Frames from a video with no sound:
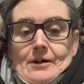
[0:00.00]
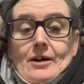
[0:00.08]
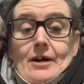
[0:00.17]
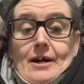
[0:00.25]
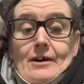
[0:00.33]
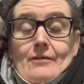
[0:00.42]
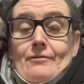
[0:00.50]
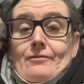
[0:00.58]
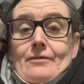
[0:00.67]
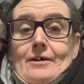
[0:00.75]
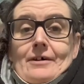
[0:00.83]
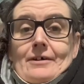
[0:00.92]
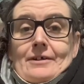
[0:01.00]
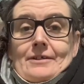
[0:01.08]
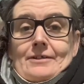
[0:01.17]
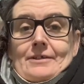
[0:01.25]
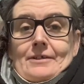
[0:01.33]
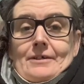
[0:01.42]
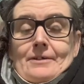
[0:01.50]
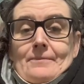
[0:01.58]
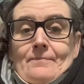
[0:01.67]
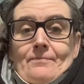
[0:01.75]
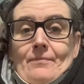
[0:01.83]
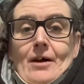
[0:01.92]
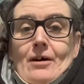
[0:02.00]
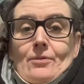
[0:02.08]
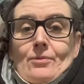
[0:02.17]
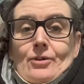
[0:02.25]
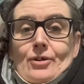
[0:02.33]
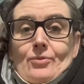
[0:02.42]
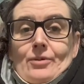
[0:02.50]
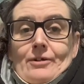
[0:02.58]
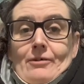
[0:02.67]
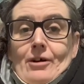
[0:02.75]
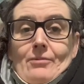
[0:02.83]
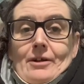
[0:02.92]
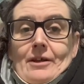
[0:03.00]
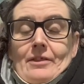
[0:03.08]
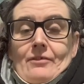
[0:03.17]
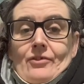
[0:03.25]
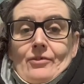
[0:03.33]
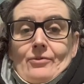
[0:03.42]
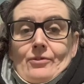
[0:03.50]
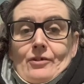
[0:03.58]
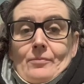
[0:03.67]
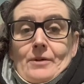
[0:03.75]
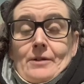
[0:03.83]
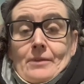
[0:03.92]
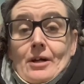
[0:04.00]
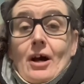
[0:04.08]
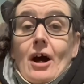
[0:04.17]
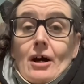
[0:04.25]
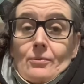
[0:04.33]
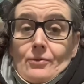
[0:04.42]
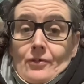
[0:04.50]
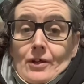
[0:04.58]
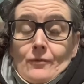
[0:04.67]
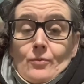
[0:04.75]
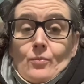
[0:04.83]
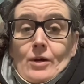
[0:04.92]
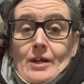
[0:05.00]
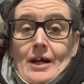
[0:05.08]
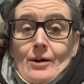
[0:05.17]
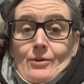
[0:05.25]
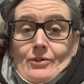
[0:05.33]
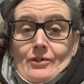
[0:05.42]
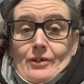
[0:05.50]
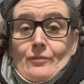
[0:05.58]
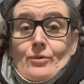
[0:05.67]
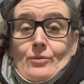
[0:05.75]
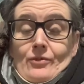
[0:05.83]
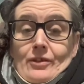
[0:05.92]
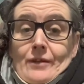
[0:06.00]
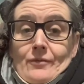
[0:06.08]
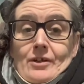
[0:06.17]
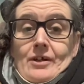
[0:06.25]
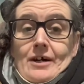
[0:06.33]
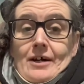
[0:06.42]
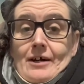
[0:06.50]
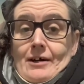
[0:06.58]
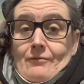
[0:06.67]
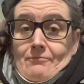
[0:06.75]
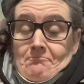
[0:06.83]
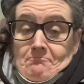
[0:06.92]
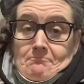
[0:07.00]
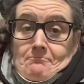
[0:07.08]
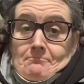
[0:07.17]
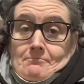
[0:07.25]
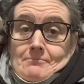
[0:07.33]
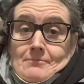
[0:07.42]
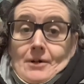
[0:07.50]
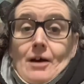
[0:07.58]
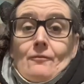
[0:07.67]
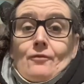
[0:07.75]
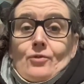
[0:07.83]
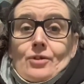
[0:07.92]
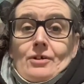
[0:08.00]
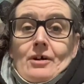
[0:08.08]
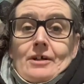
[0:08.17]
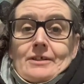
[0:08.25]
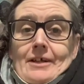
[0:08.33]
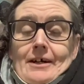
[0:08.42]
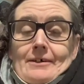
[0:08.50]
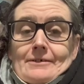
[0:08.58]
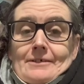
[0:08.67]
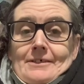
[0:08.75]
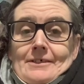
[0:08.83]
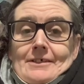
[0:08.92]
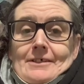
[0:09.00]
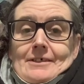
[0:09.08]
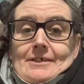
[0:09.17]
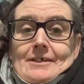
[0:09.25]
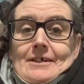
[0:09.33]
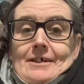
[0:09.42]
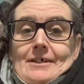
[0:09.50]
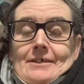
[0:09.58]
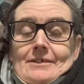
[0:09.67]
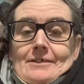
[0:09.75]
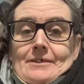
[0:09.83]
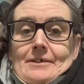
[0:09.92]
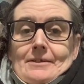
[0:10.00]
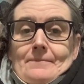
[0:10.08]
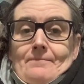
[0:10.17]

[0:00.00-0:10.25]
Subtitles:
I have, and I won't quit. I won't let this illness beat me. I was given 1 hour to live when I was 11 and a half. I'm 49 now, and